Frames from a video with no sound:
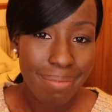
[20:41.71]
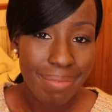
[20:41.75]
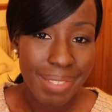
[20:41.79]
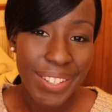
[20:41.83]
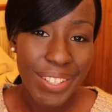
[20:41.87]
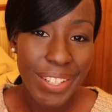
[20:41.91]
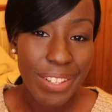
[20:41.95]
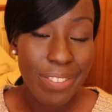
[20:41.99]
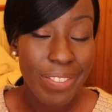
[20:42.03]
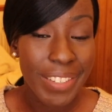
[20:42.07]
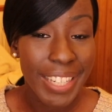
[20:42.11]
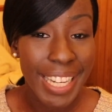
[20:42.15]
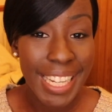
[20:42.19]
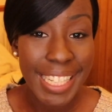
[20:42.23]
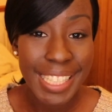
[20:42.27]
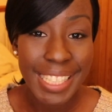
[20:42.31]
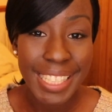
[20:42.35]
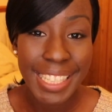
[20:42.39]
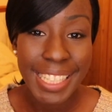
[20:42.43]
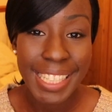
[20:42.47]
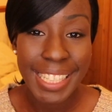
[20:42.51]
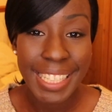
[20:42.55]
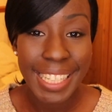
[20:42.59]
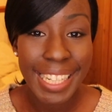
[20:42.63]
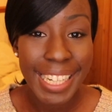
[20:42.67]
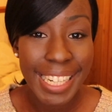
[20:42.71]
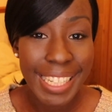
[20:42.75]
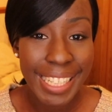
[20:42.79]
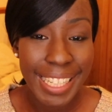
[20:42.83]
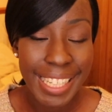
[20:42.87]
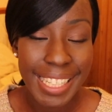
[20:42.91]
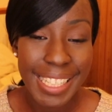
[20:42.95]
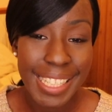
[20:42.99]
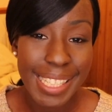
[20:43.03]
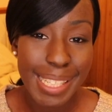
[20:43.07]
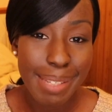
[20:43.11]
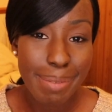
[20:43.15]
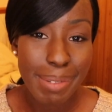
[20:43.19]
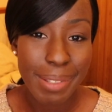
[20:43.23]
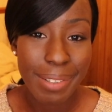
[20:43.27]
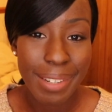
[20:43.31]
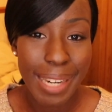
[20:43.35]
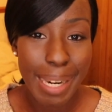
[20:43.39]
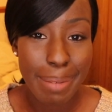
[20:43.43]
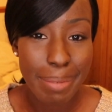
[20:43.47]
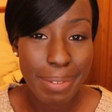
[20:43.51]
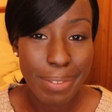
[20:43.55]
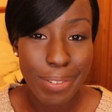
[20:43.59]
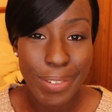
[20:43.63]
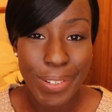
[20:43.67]
Don't forget to click like and
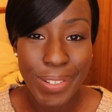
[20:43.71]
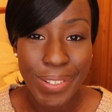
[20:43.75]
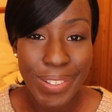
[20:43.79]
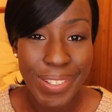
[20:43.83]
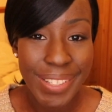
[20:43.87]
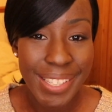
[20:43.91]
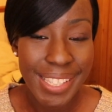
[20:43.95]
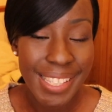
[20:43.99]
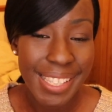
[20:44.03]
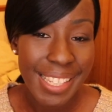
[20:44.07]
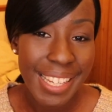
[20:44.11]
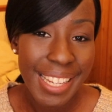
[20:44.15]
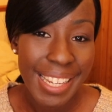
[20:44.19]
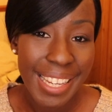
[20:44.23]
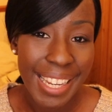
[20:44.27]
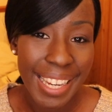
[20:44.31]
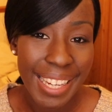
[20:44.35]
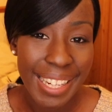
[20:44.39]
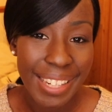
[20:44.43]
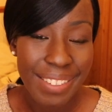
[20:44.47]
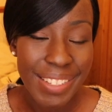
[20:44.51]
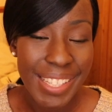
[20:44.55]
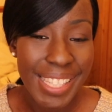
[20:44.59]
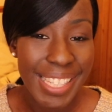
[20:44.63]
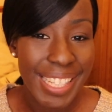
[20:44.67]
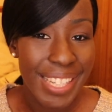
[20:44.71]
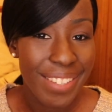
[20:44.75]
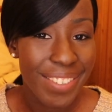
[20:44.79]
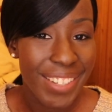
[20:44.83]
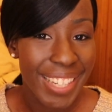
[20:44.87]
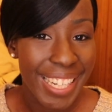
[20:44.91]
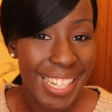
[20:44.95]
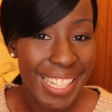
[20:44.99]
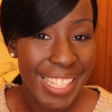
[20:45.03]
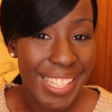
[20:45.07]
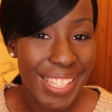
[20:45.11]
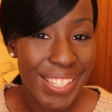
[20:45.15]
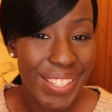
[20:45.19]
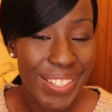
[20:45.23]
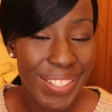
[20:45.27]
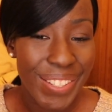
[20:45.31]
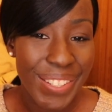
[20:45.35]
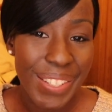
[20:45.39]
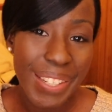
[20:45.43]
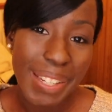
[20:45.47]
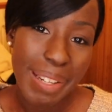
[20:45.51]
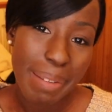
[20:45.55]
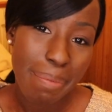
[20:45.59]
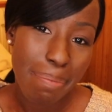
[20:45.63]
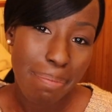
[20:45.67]
subscribe, of course, and I'll see you again soon.